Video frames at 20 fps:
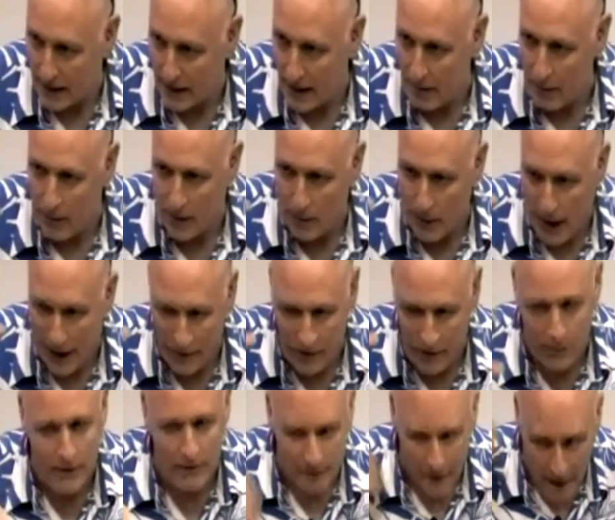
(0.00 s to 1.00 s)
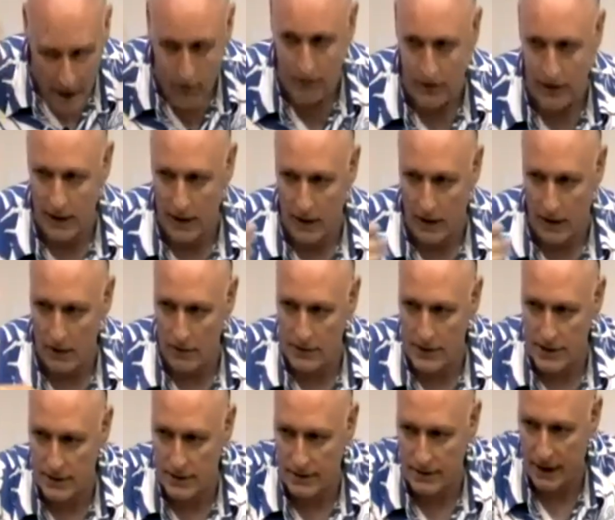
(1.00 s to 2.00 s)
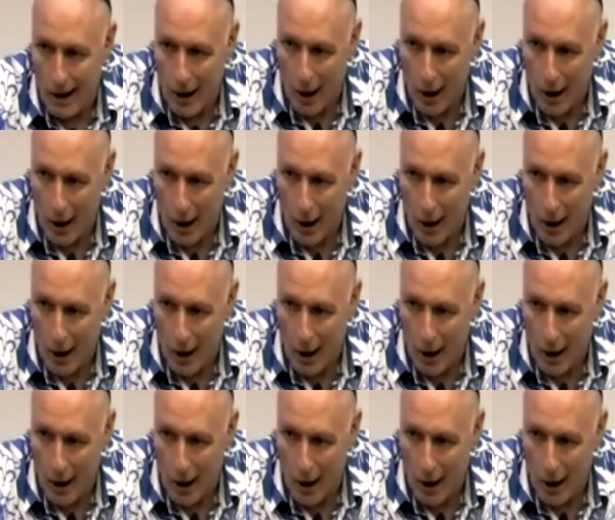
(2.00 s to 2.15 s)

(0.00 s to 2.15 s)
And we have to be very, very conscious of that.